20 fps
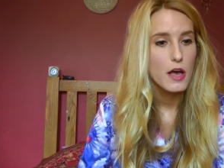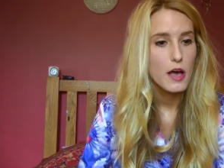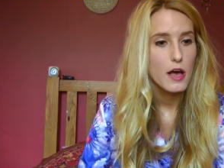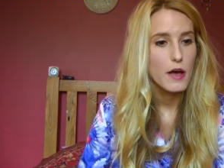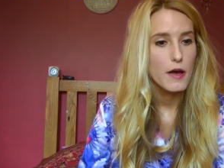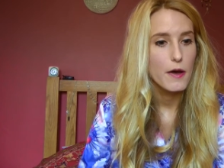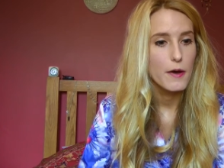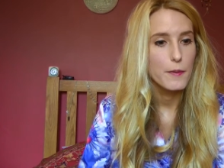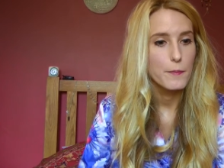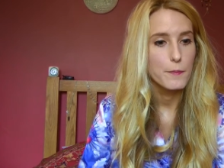
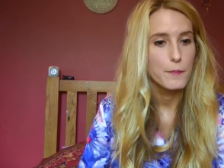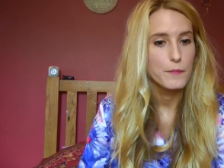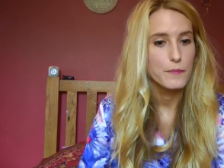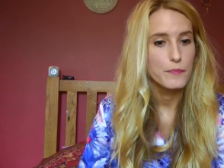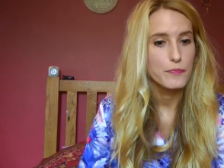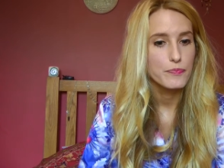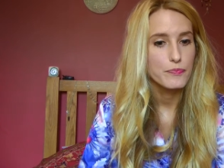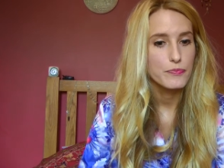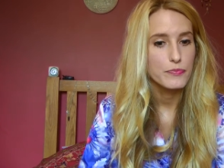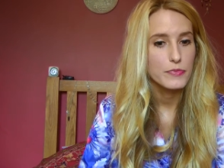
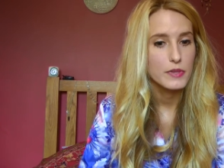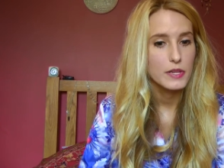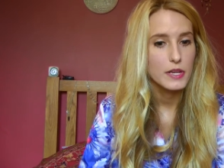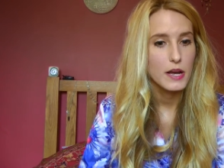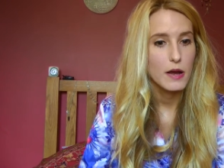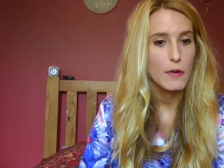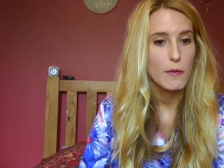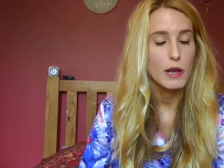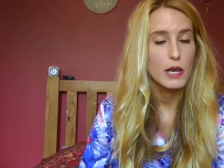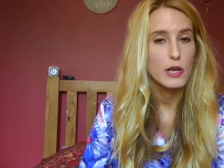um,
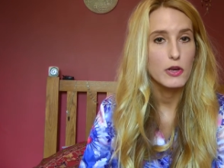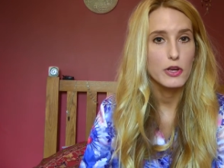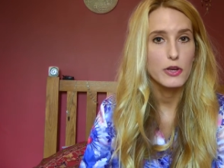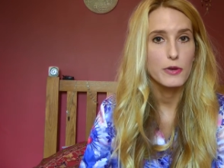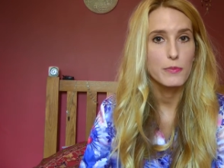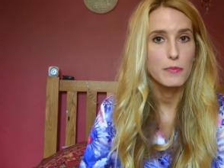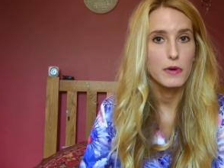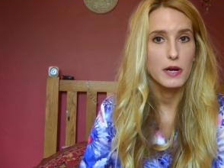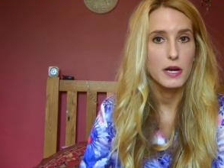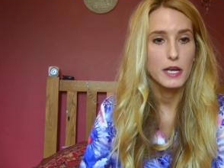how I look
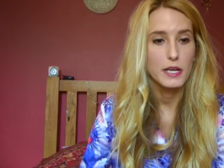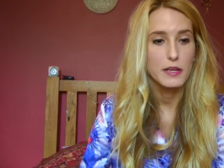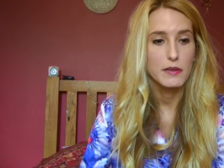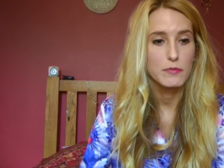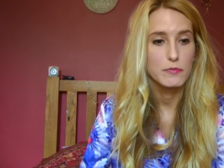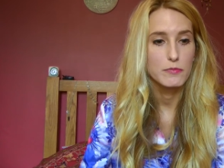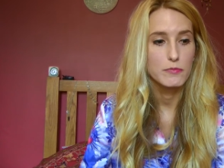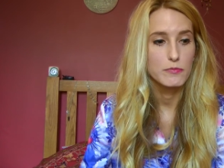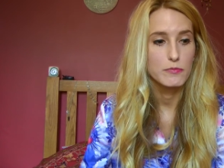at my